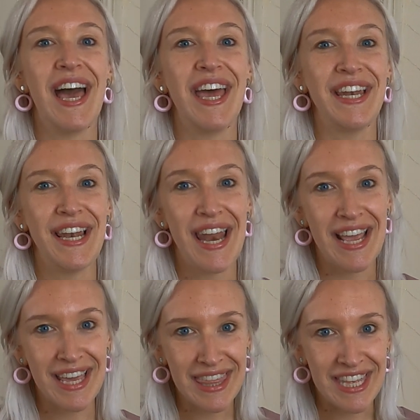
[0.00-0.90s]
and
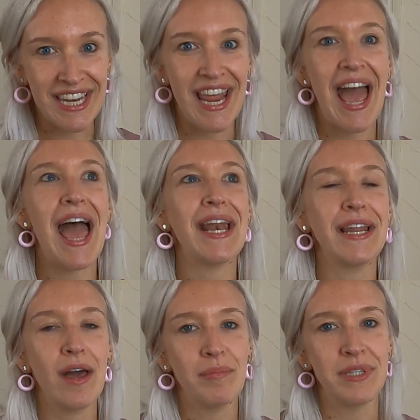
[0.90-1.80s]
lengthen
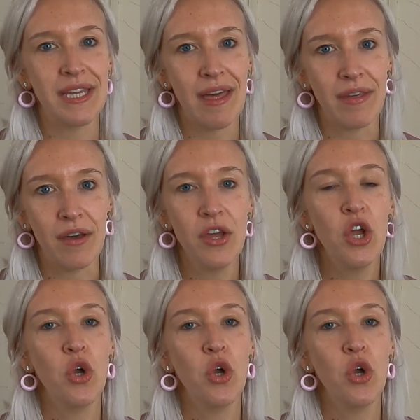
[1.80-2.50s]
and come together,